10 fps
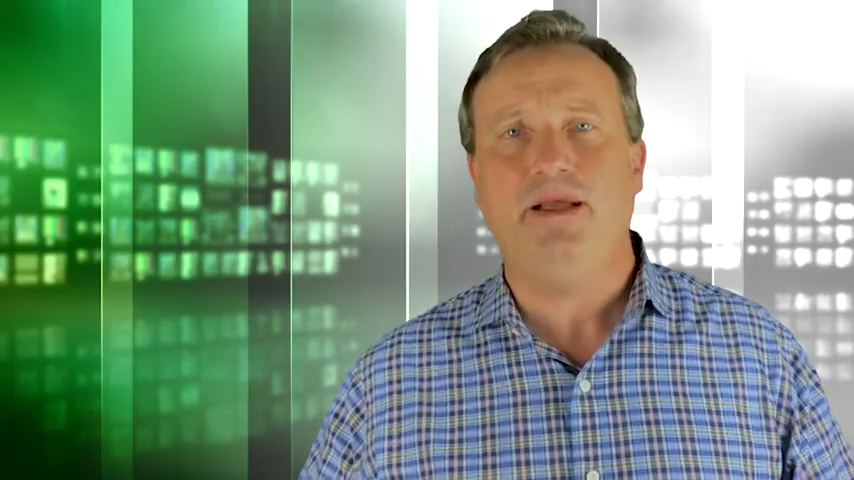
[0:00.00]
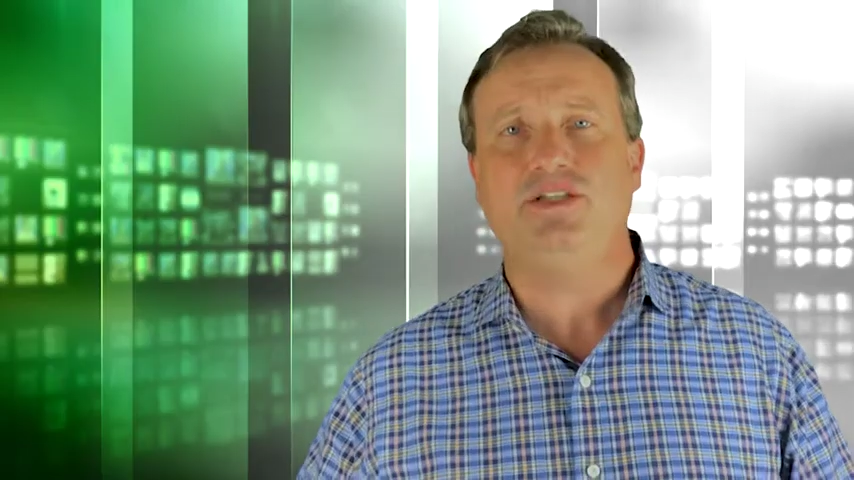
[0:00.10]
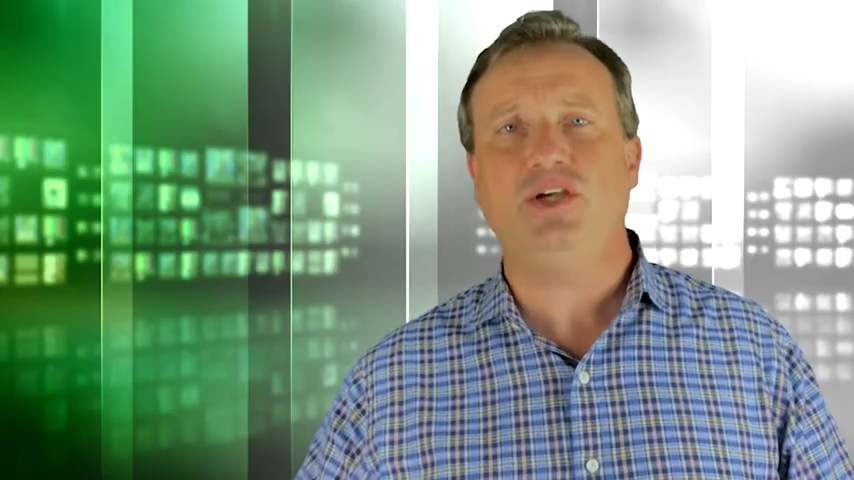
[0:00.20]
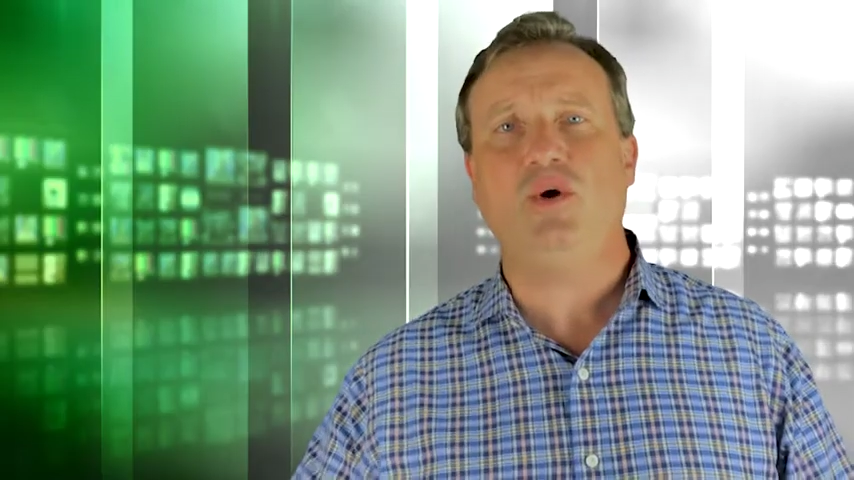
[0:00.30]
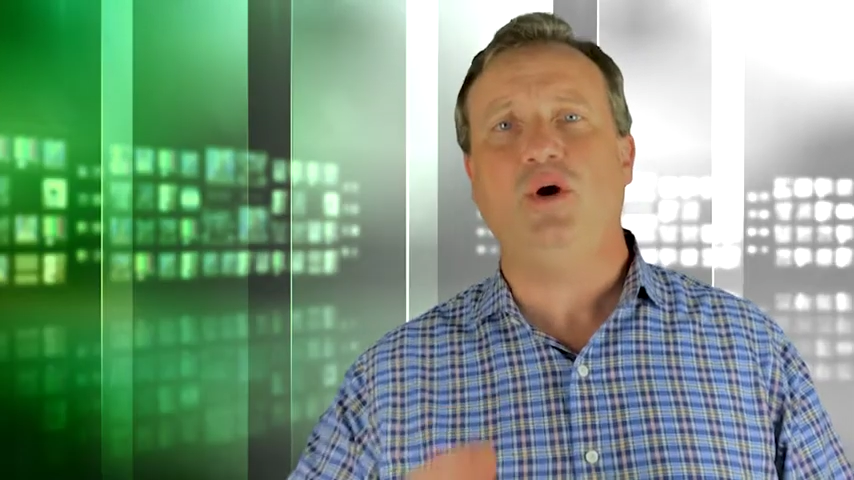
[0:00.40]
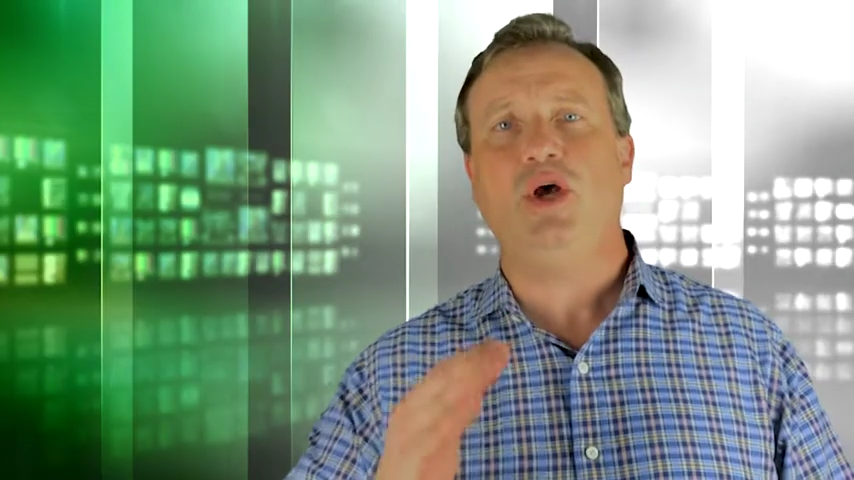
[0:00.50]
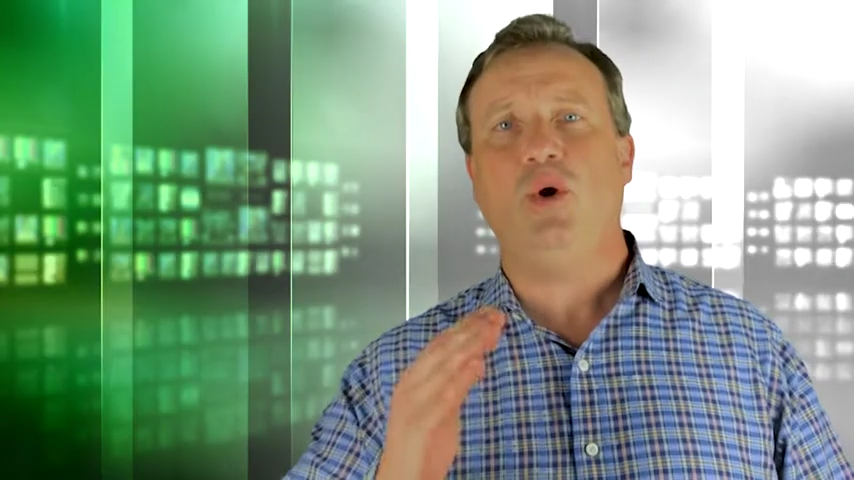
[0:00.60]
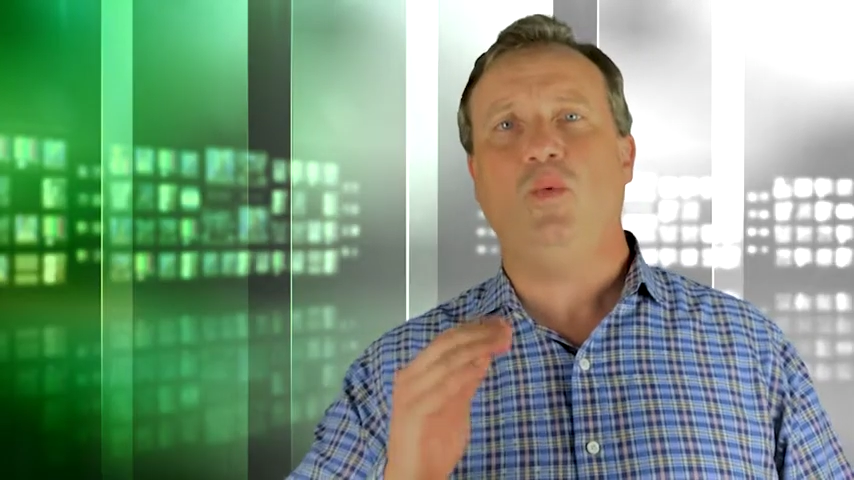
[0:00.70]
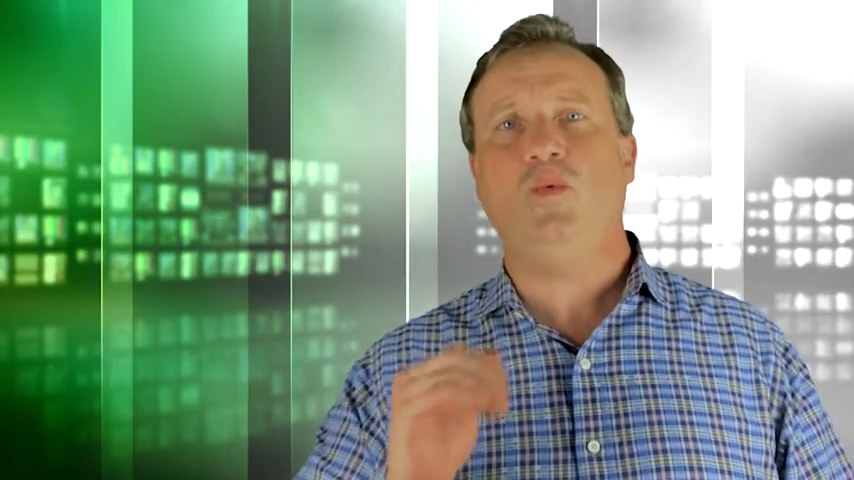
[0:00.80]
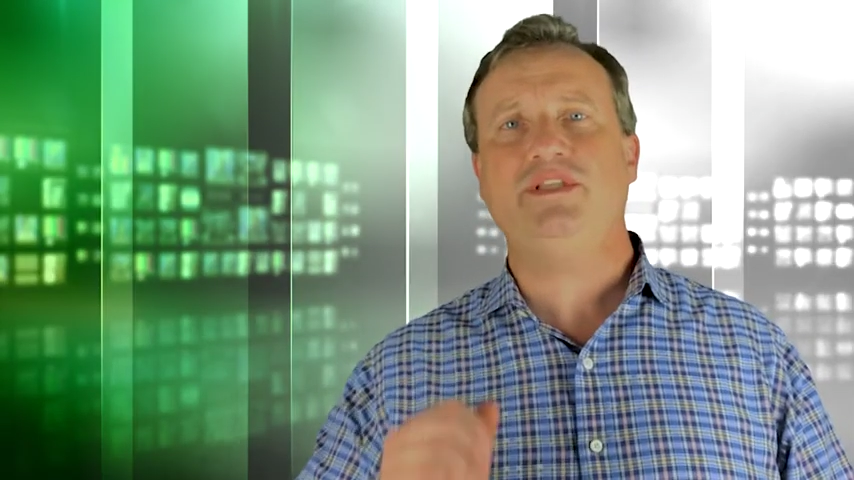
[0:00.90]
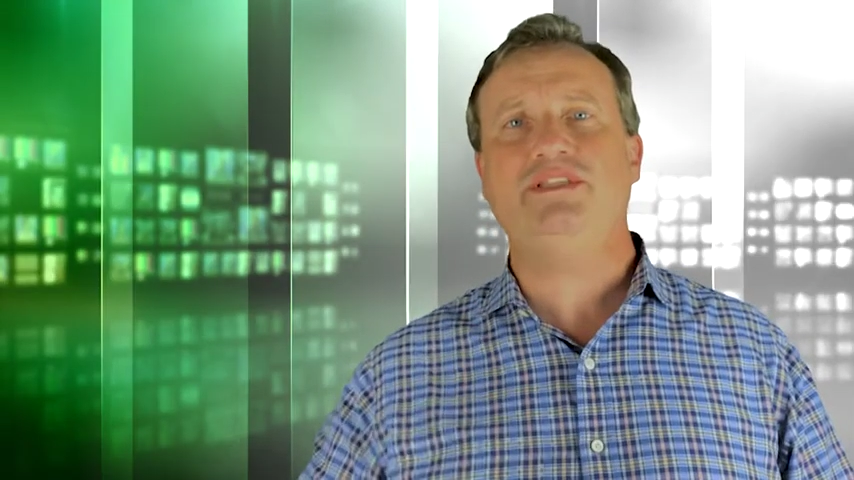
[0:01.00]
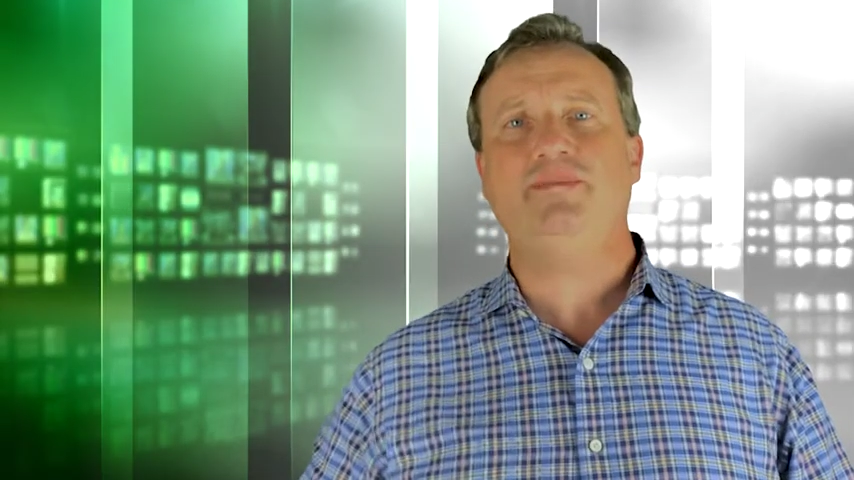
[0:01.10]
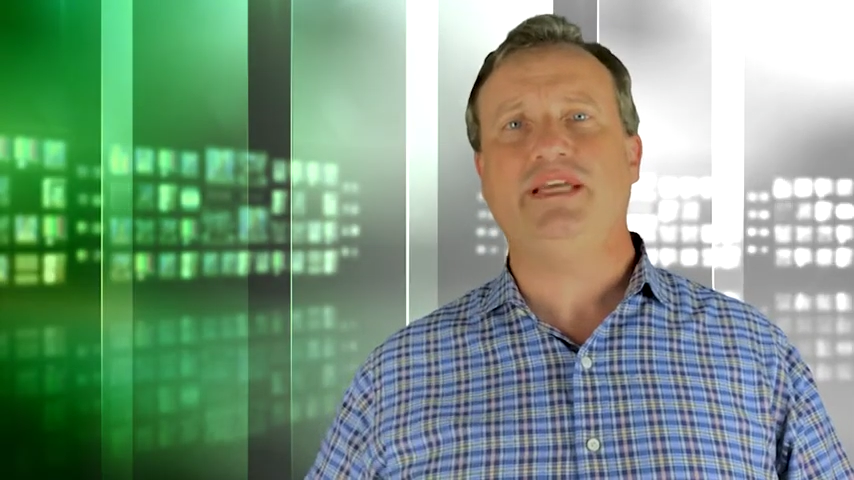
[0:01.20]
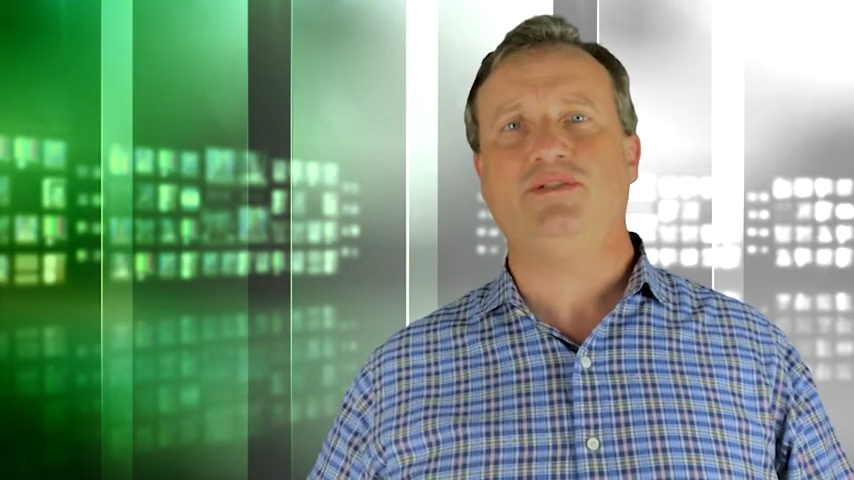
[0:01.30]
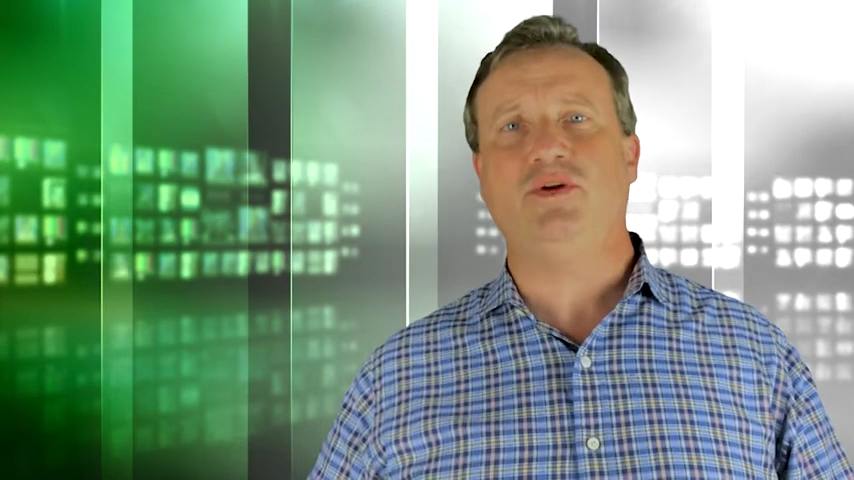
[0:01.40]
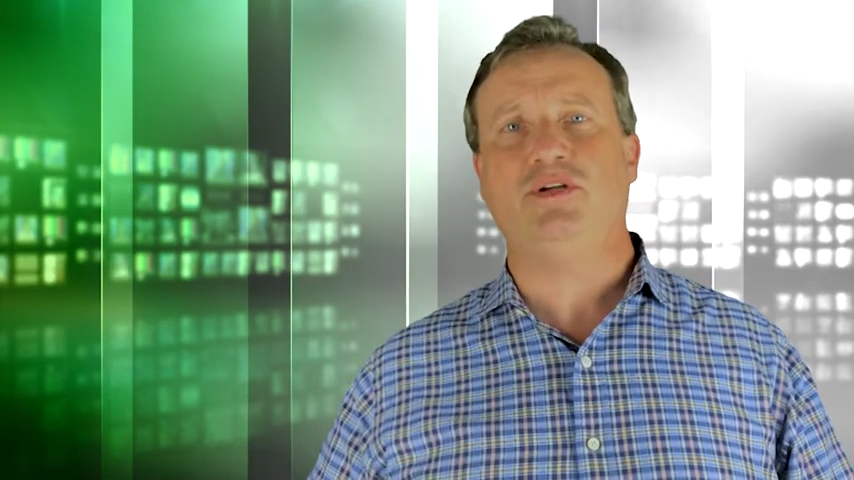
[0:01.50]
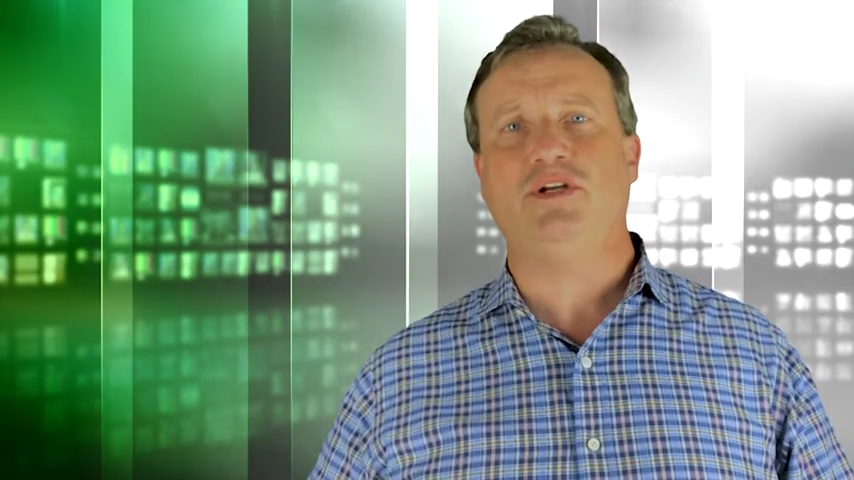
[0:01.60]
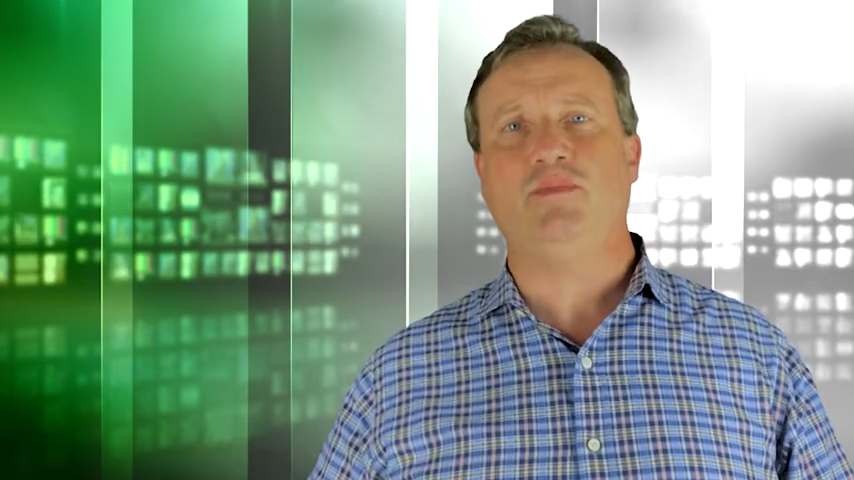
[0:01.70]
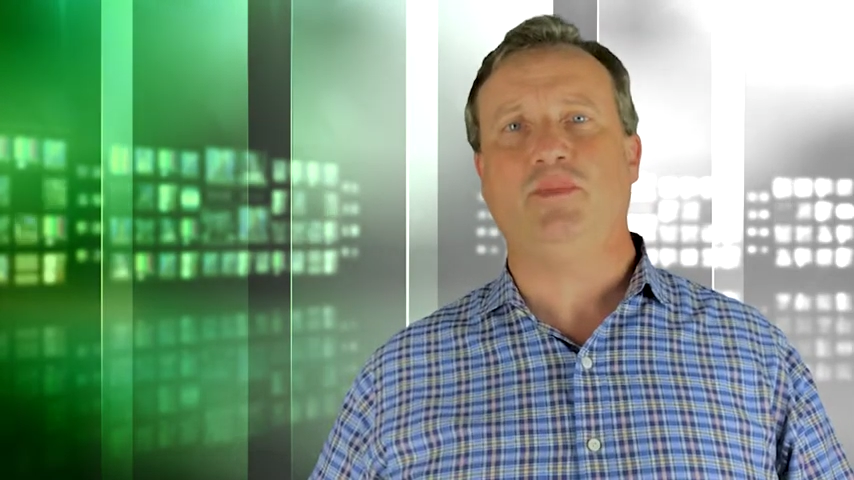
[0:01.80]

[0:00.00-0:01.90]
So, what's the best long-term